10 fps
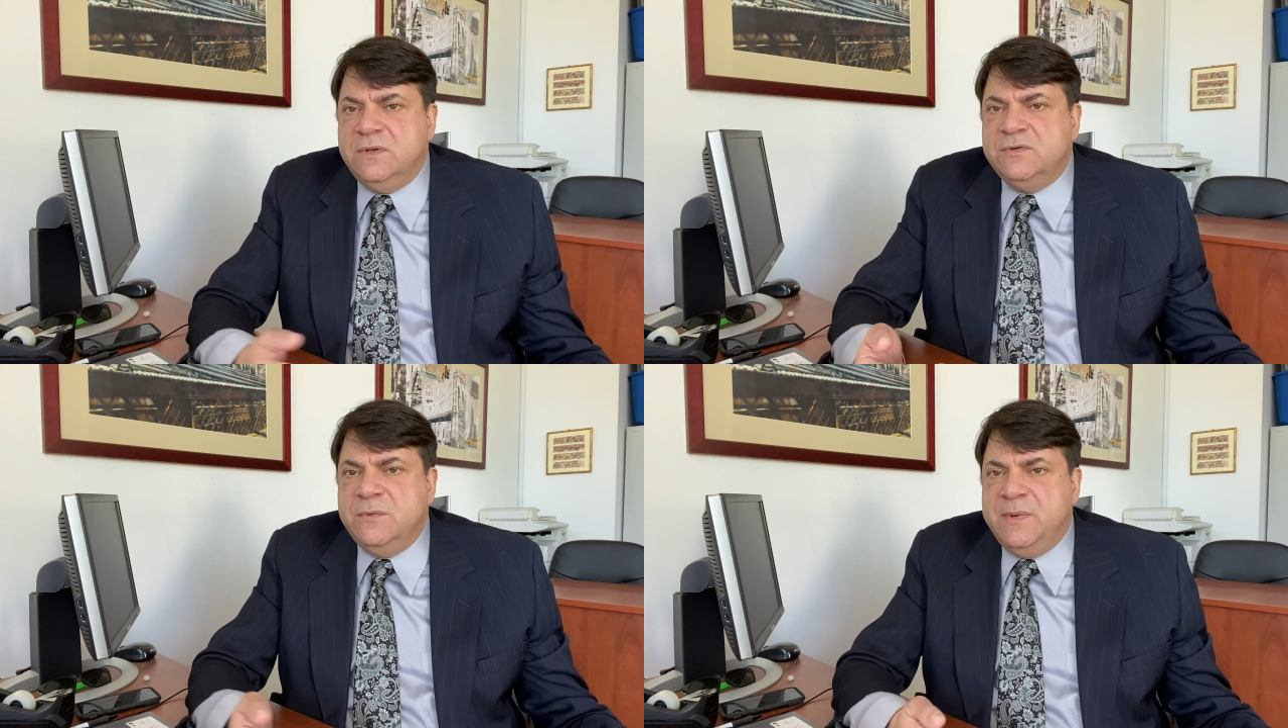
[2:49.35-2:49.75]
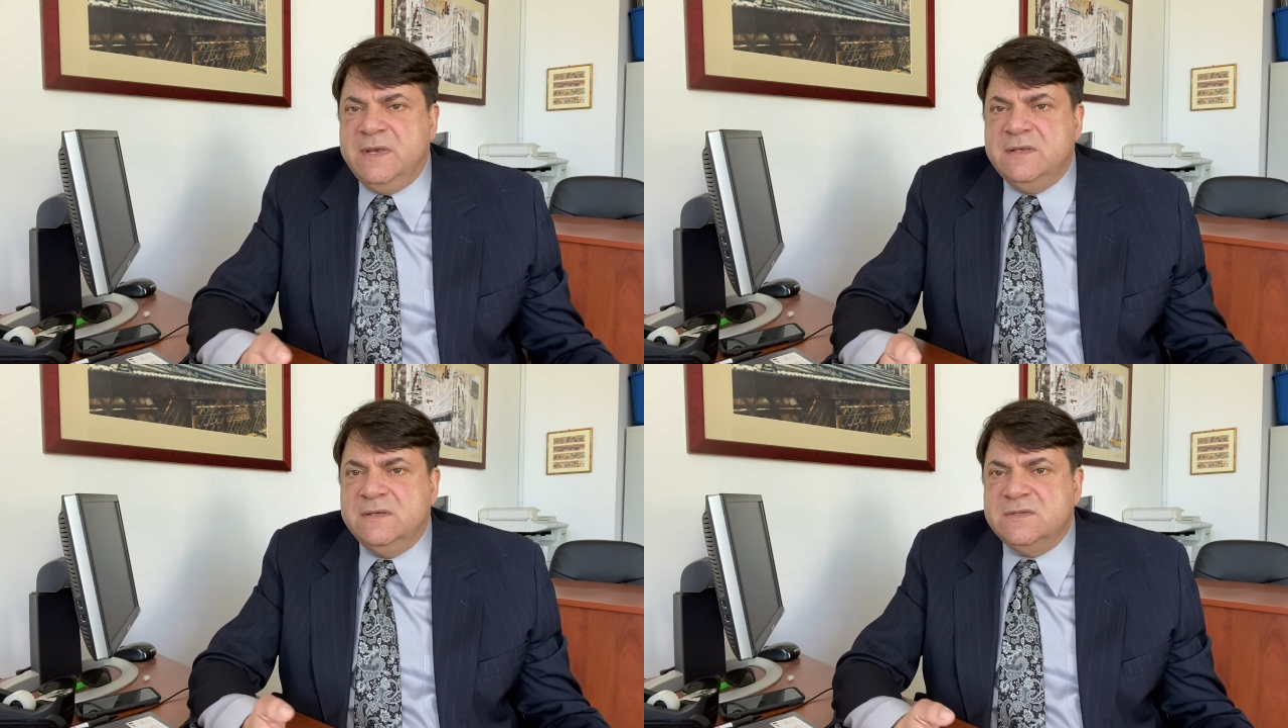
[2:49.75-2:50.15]
Don't you
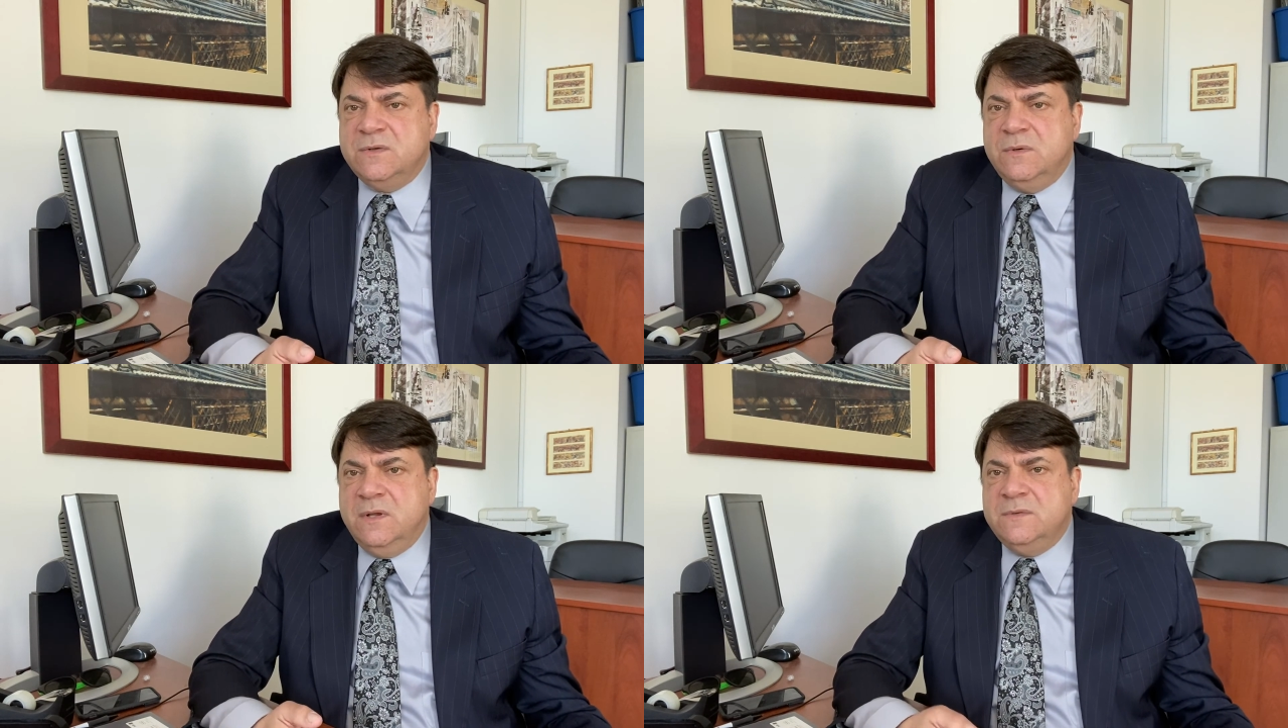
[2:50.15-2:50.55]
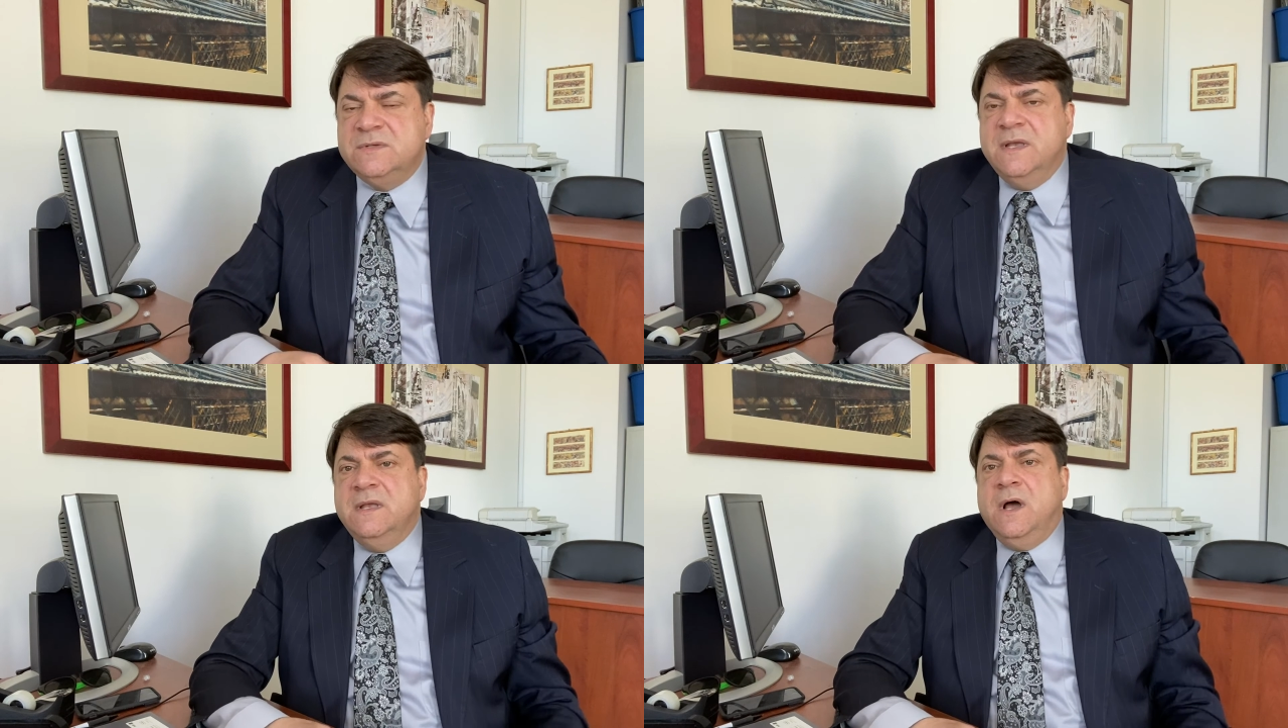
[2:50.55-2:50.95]
pay student loans?
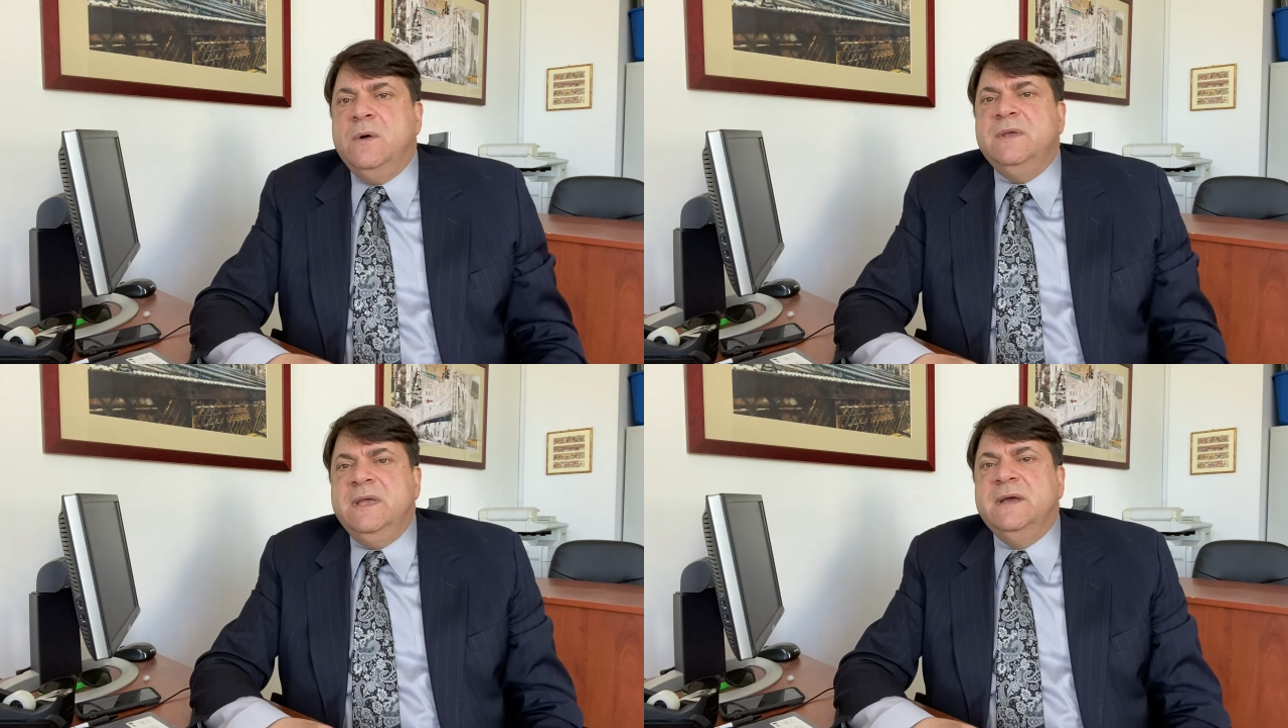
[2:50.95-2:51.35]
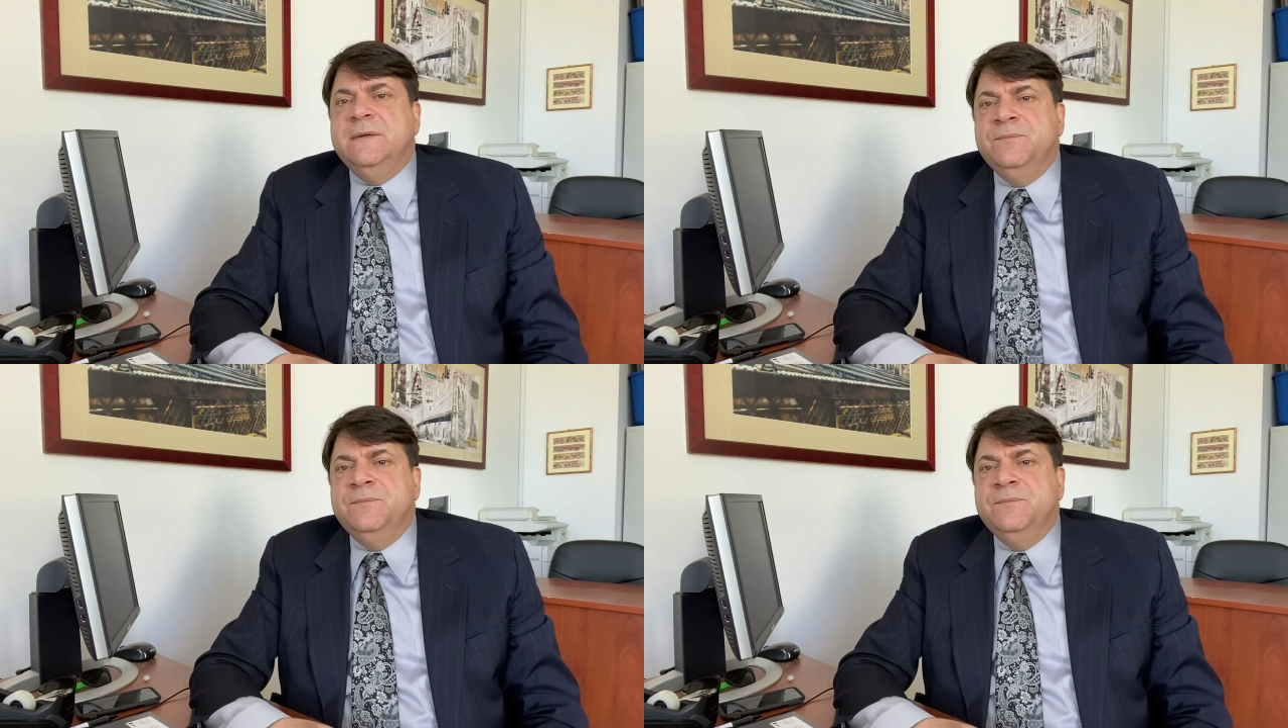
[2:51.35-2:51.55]
Oh yeah.